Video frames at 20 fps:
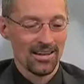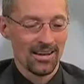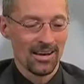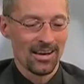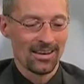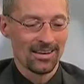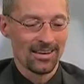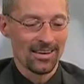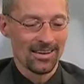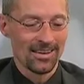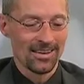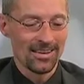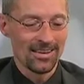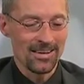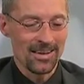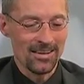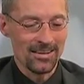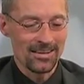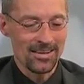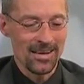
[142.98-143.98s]
and, and
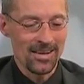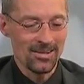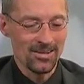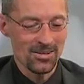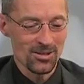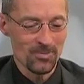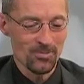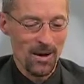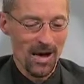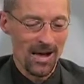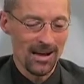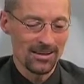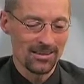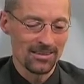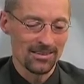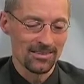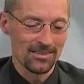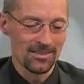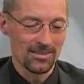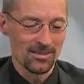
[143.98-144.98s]
it, it takes us back
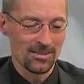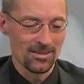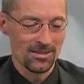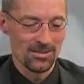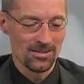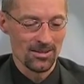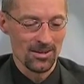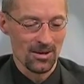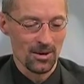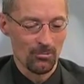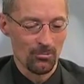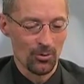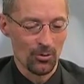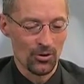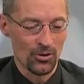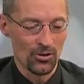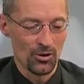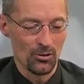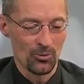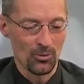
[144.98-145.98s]
to this uh,
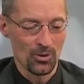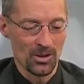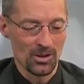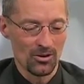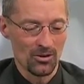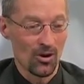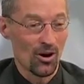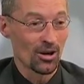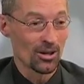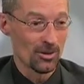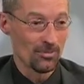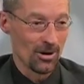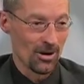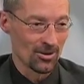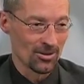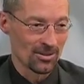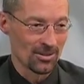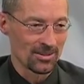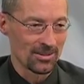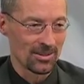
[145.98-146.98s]
point that we talked
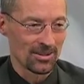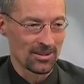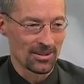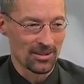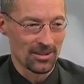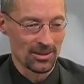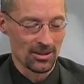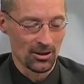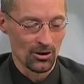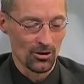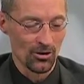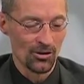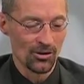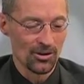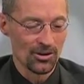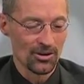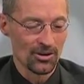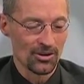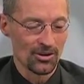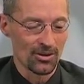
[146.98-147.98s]
about in, uh, in an
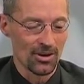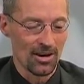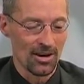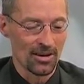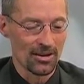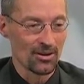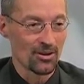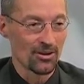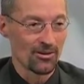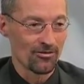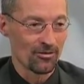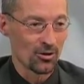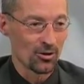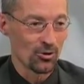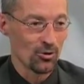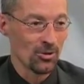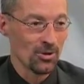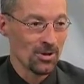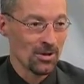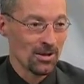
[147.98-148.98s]
earlier uh,
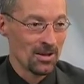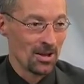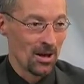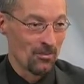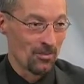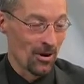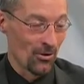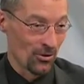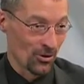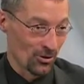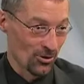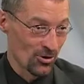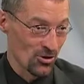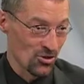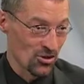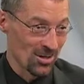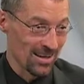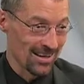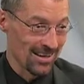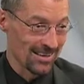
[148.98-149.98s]
interview about that
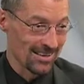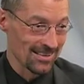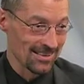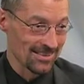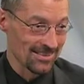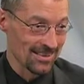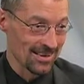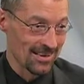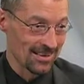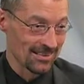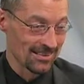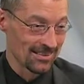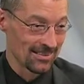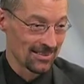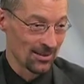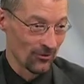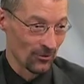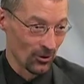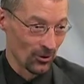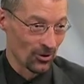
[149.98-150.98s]
Christianity is not
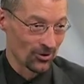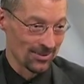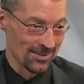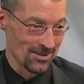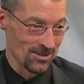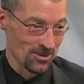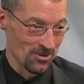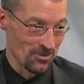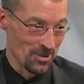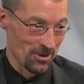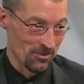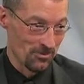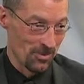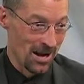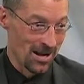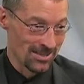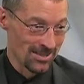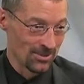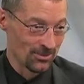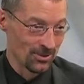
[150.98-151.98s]
difficult, is
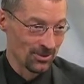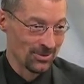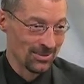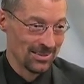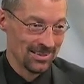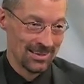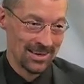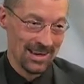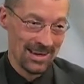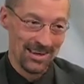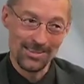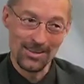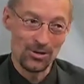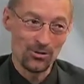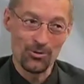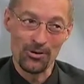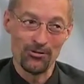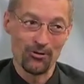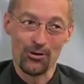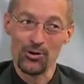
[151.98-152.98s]
impossible. And
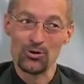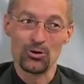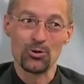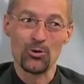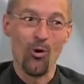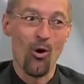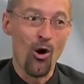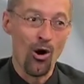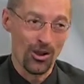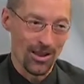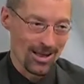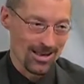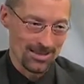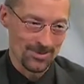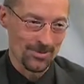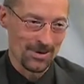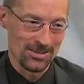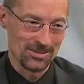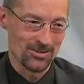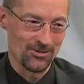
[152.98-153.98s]
this refers to all
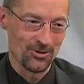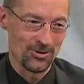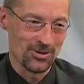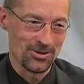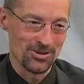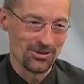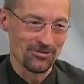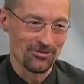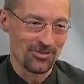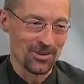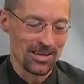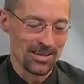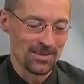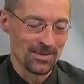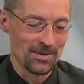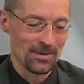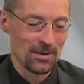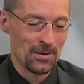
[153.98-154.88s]
aspects of Christian faith.